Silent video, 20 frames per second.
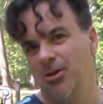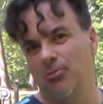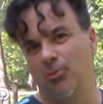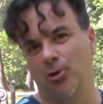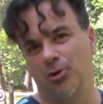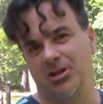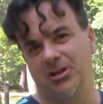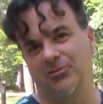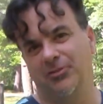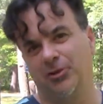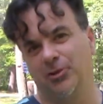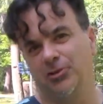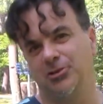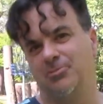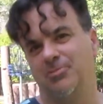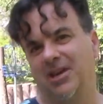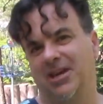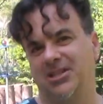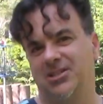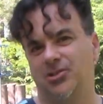more difficult
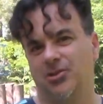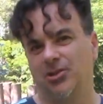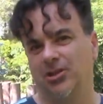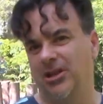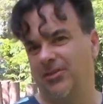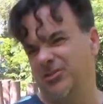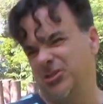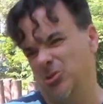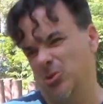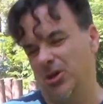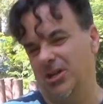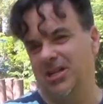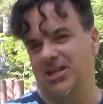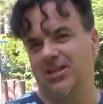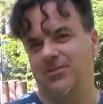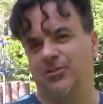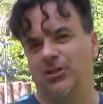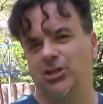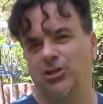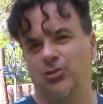to make a turn left, so I
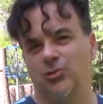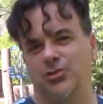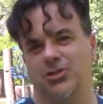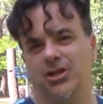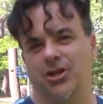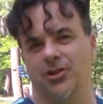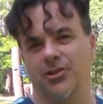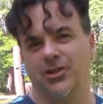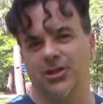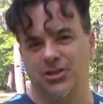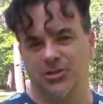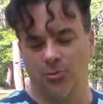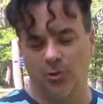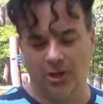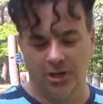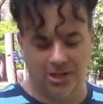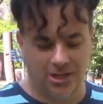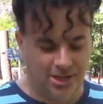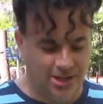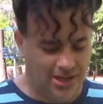didn't even use it on this
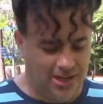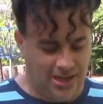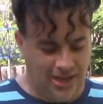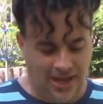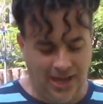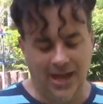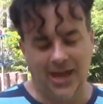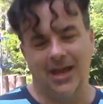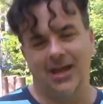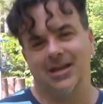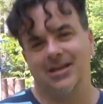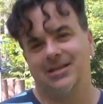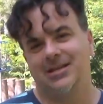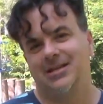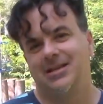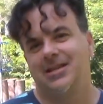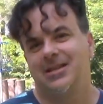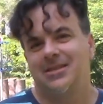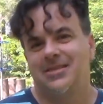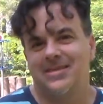one. And
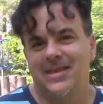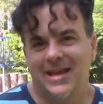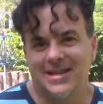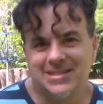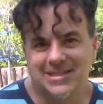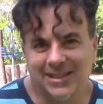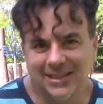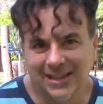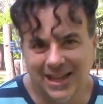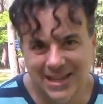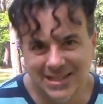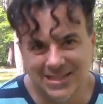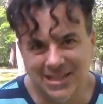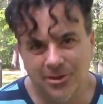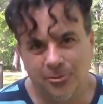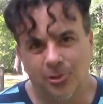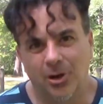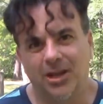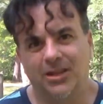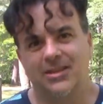that's a
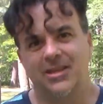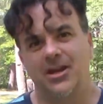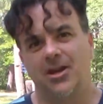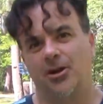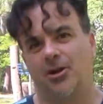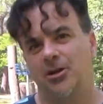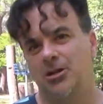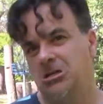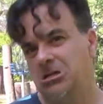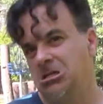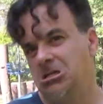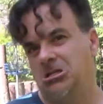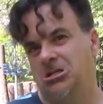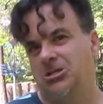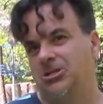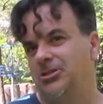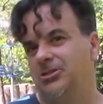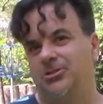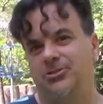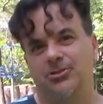lesson right there.
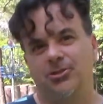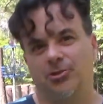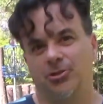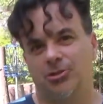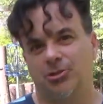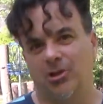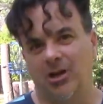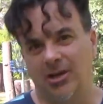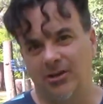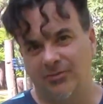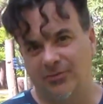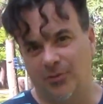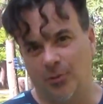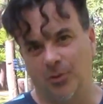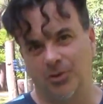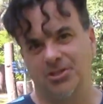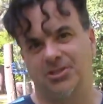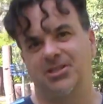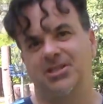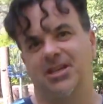Don't try and
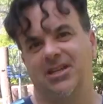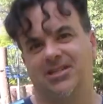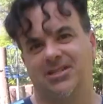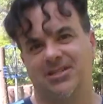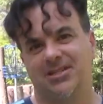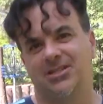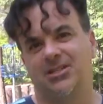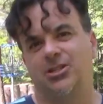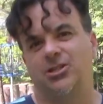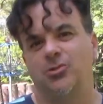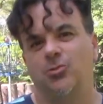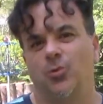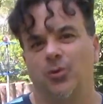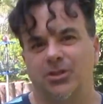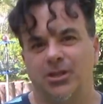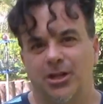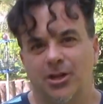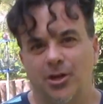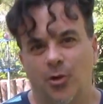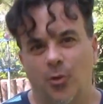force discs to do
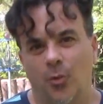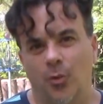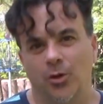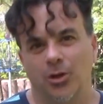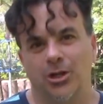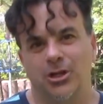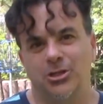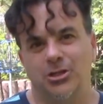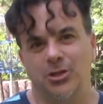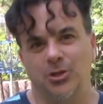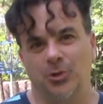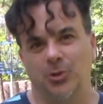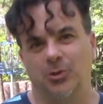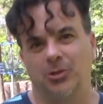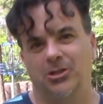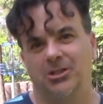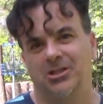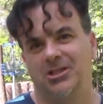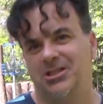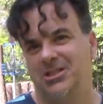what they don't want to do.
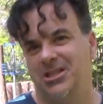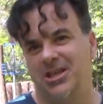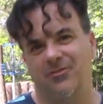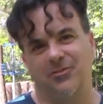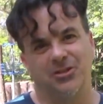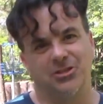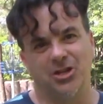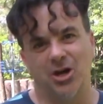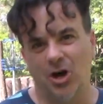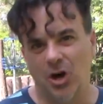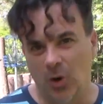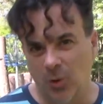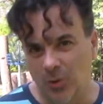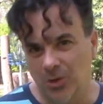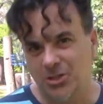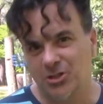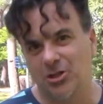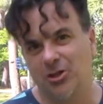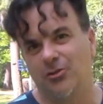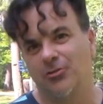If it's
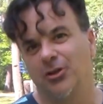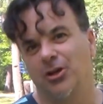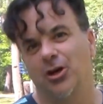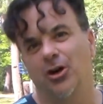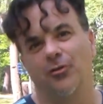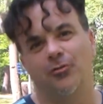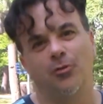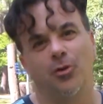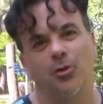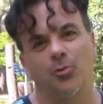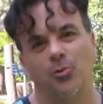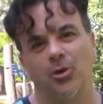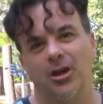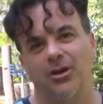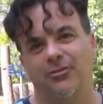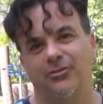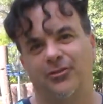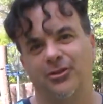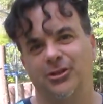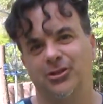always curving off one
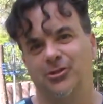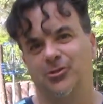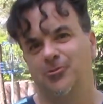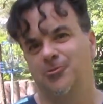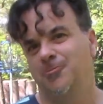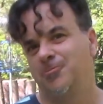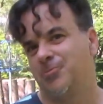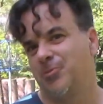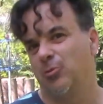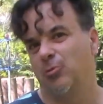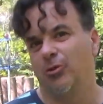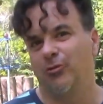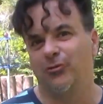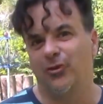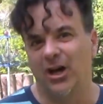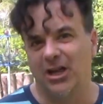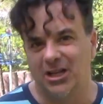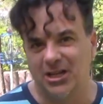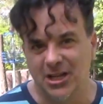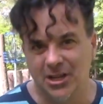way for you, we'll
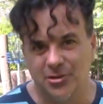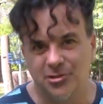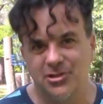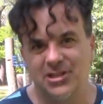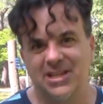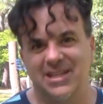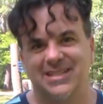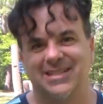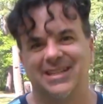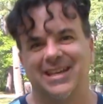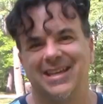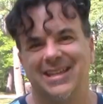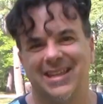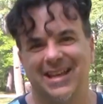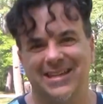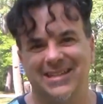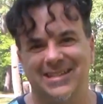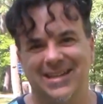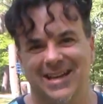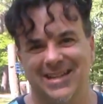find another disc
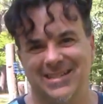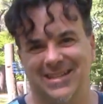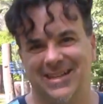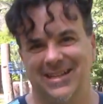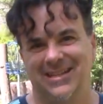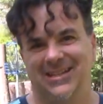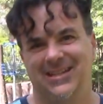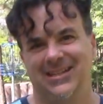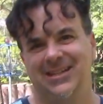that doesn't.